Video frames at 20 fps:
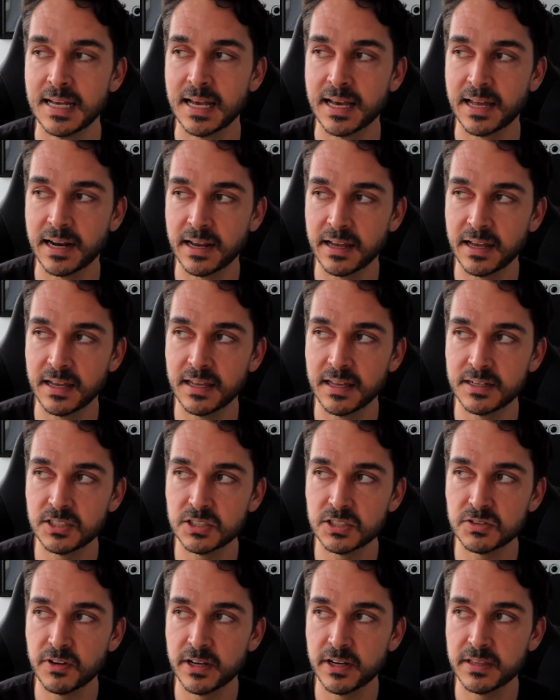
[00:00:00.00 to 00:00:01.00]
And I
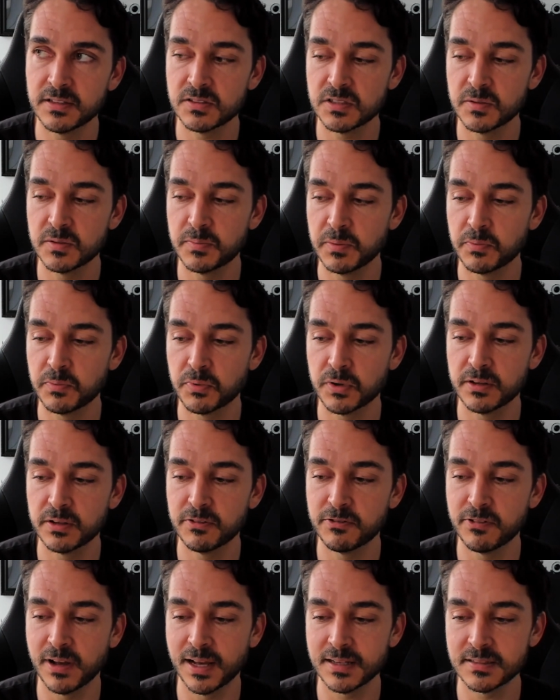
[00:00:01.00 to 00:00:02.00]
just find this to be pretty
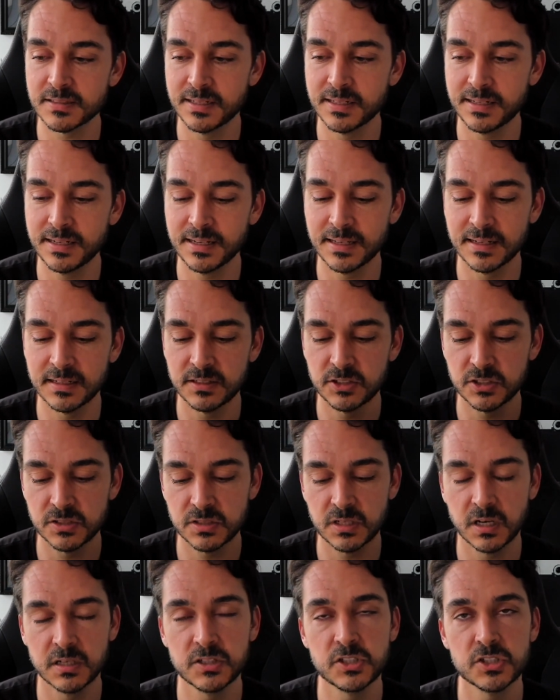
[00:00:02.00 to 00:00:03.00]
fascinating, and it just
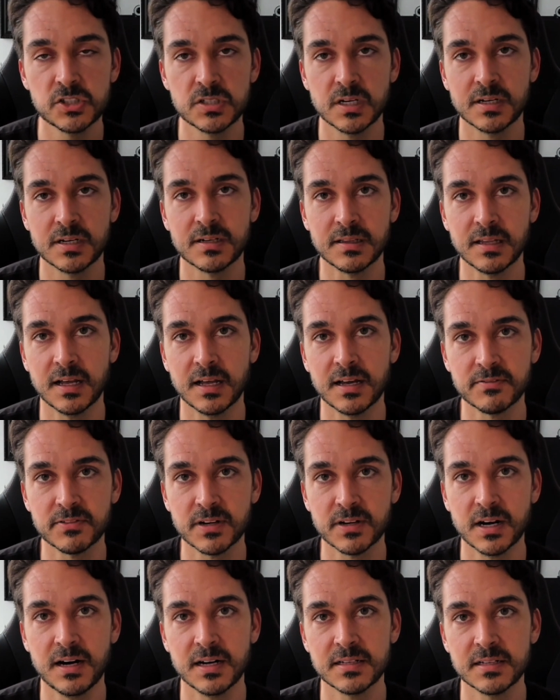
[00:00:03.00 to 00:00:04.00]
touches on a lot of
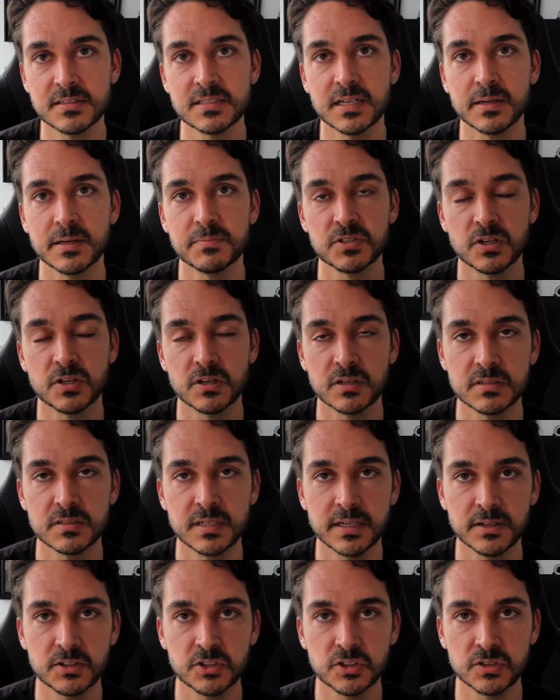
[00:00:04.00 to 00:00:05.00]
concepts
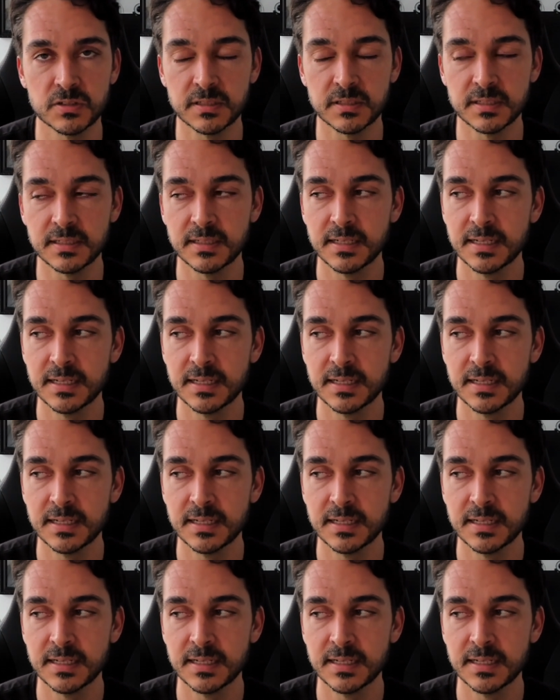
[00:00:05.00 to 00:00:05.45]
architecturally